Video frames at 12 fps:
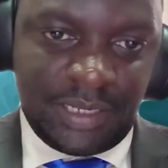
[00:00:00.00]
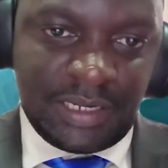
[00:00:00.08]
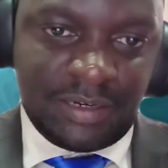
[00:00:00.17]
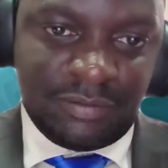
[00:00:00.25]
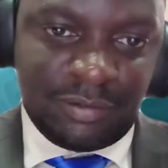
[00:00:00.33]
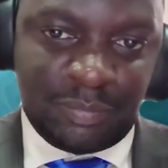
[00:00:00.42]

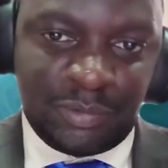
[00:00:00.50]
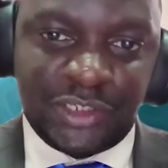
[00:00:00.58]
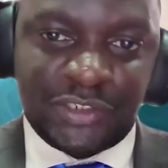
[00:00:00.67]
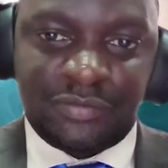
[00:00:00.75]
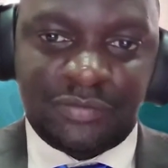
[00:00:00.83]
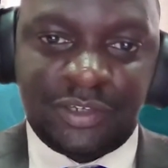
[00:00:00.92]
high-level
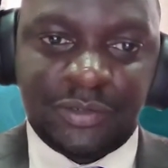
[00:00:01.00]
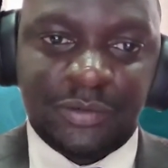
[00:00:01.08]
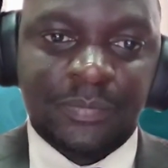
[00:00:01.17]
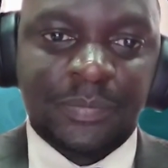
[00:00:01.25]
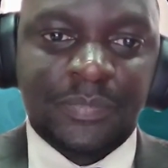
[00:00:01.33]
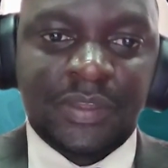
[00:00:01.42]
point of
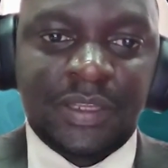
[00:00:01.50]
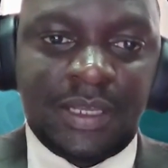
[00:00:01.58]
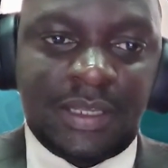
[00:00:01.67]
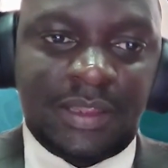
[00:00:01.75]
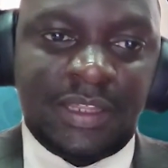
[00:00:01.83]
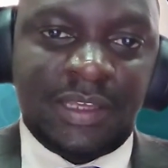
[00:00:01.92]
view,
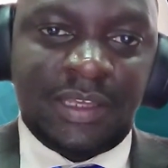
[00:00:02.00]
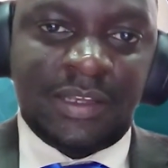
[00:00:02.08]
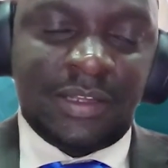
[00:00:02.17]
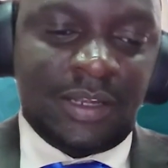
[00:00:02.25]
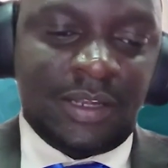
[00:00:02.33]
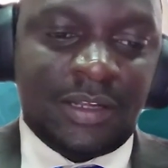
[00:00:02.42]

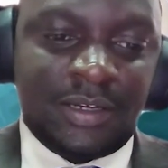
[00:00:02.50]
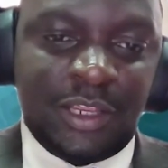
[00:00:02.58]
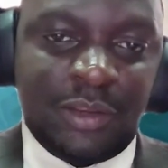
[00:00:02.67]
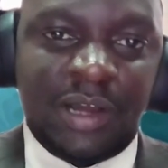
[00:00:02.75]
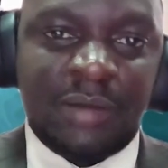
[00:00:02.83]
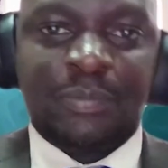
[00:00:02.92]
the
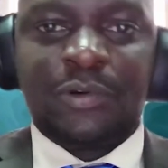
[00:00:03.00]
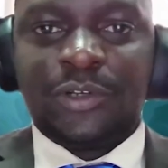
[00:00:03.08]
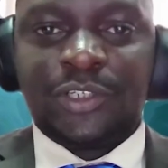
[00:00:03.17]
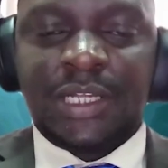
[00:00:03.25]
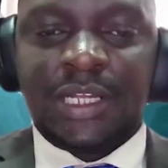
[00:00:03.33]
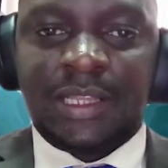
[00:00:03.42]
new
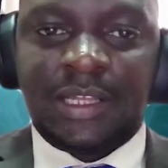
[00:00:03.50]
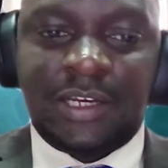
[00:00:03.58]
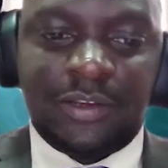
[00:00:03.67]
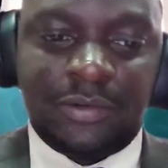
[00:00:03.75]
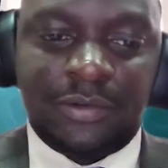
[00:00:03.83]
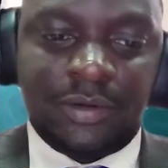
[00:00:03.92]
approach and the
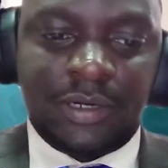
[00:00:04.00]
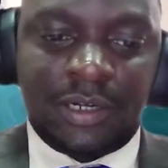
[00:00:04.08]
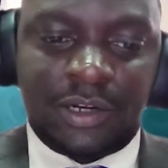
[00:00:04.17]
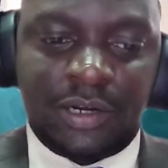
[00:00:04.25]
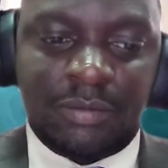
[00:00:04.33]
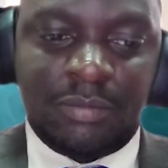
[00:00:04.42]
new
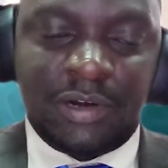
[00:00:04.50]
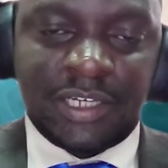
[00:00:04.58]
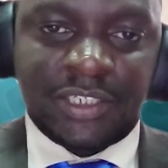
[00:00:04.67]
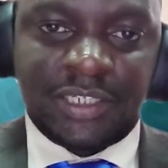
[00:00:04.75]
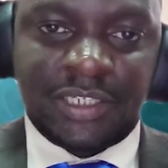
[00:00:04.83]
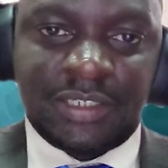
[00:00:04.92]

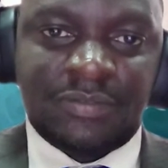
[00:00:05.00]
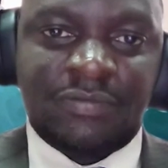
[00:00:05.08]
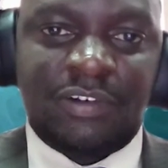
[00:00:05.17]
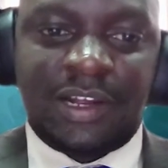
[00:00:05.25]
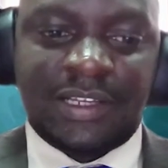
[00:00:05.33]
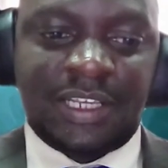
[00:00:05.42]
collaboration is
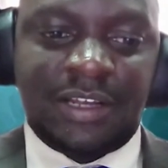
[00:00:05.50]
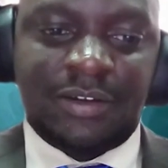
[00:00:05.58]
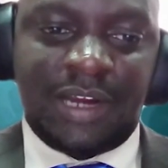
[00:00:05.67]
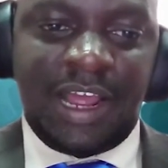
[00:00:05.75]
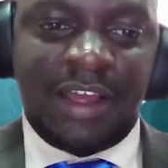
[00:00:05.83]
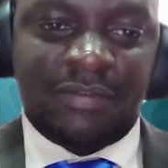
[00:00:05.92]
focusing
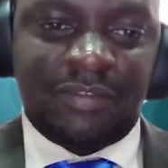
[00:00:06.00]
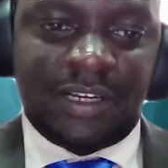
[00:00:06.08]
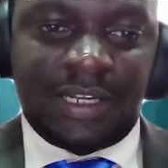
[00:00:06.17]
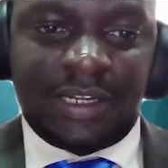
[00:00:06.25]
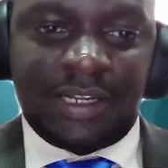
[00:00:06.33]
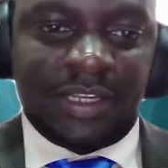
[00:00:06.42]
on
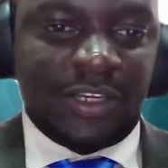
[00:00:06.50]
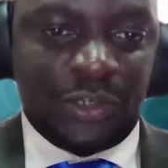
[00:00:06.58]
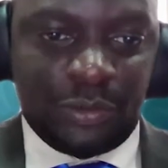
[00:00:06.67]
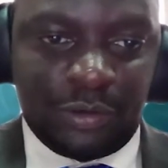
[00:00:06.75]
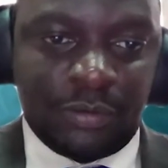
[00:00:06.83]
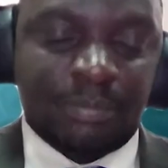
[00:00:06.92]

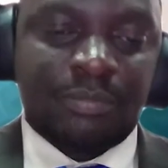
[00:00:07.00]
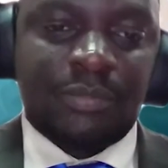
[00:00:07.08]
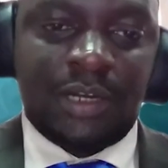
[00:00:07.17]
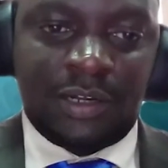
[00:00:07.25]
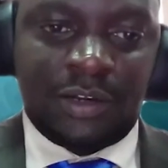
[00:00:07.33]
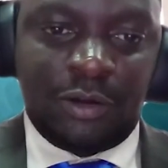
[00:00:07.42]
Africa-Europe
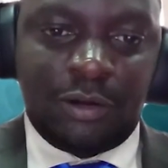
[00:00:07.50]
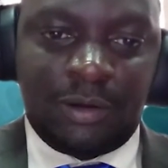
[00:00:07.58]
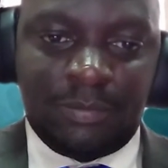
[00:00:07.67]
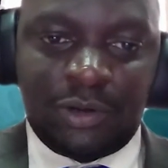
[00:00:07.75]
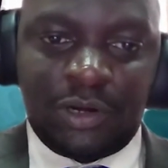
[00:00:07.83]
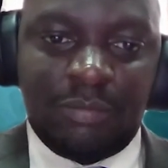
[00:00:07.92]

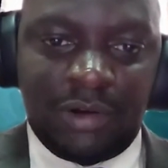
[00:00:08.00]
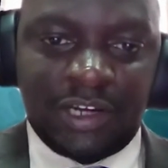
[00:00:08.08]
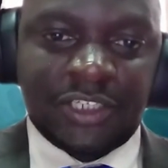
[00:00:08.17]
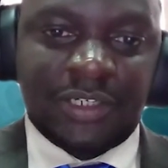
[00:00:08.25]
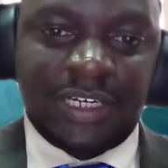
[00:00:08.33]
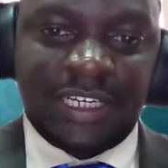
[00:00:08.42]

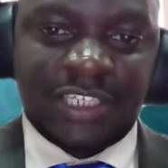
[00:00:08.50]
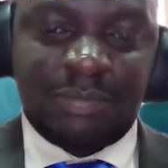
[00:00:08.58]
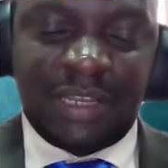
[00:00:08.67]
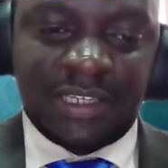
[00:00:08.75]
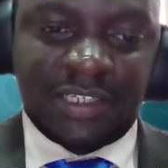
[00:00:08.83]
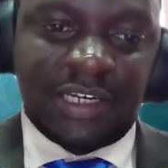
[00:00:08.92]
collaboration in
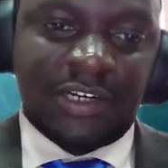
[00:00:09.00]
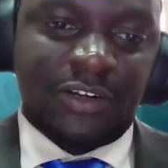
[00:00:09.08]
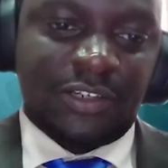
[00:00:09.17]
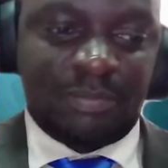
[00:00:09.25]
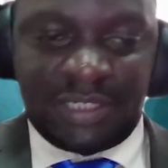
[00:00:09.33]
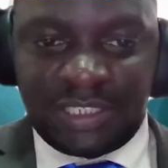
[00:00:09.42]
space and
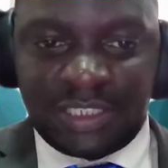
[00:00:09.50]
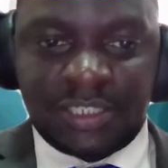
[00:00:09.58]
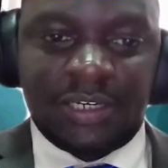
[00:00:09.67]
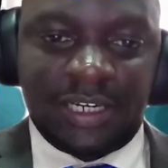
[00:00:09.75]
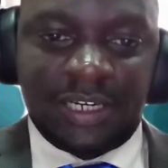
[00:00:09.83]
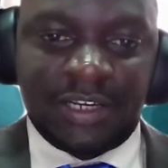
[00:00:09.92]
not
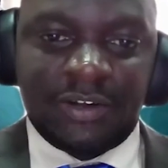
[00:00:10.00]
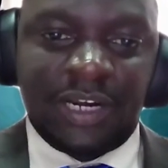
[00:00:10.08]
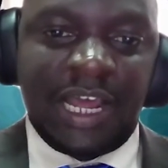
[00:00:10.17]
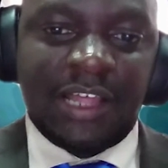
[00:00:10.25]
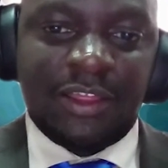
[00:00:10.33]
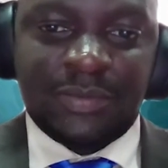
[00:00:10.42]
particularly
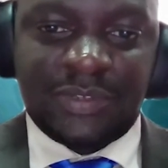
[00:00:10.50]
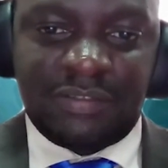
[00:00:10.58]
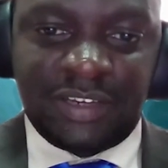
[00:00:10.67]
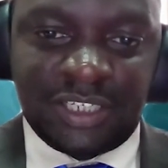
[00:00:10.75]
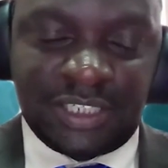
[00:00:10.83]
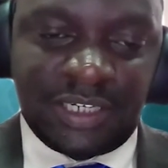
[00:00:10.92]
on Earth
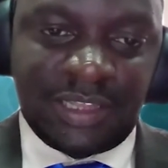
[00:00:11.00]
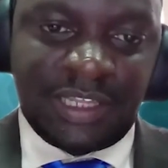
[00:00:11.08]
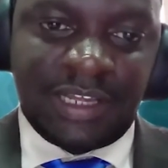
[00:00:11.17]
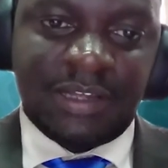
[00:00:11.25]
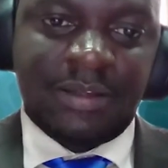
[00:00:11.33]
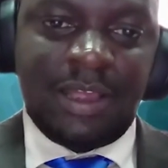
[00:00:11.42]
observation. And
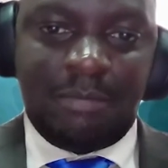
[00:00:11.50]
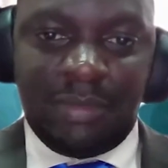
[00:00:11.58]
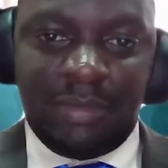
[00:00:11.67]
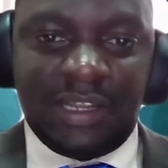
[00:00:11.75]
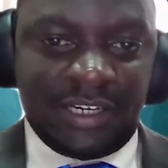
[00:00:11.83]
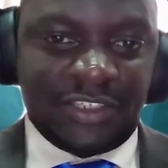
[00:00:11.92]
there are
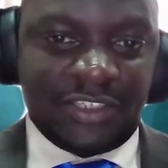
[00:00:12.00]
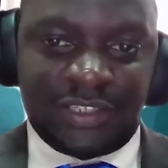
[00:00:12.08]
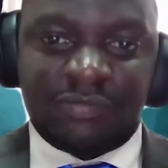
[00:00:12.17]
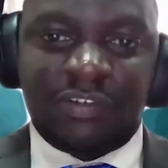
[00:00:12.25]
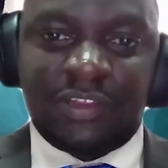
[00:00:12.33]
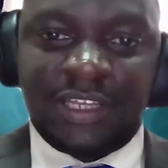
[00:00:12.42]
many
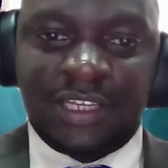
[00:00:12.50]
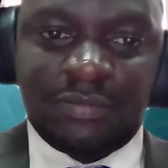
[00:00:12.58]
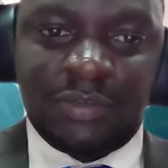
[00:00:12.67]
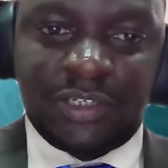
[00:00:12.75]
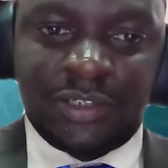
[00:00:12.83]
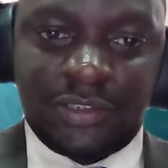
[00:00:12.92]
reasons for this
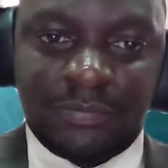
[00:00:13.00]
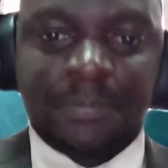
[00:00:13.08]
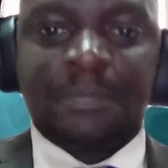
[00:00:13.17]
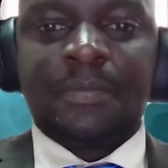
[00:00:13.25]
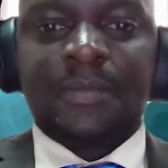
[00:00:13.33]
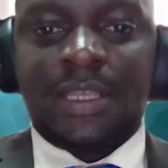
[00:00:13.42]
because,
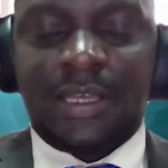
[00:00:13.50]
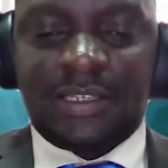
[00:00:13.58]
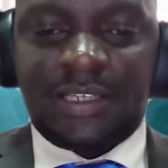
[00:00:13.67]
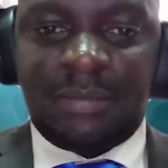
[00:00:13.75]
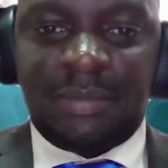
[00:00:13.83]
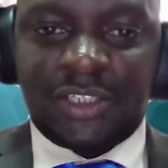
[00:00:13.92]

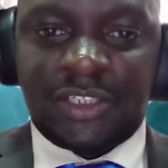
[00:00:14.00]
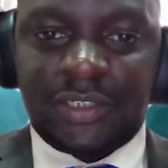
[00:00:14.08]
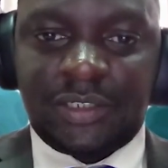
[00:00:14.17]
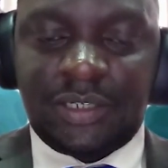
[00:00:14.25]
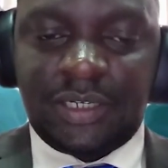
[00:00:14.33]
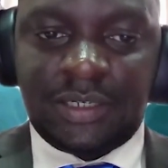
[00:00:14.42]
as I
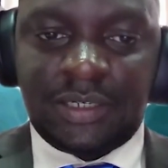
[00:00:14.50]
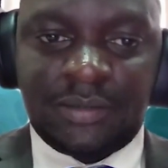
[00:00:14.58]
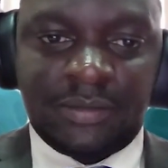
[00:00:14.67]
mentioned,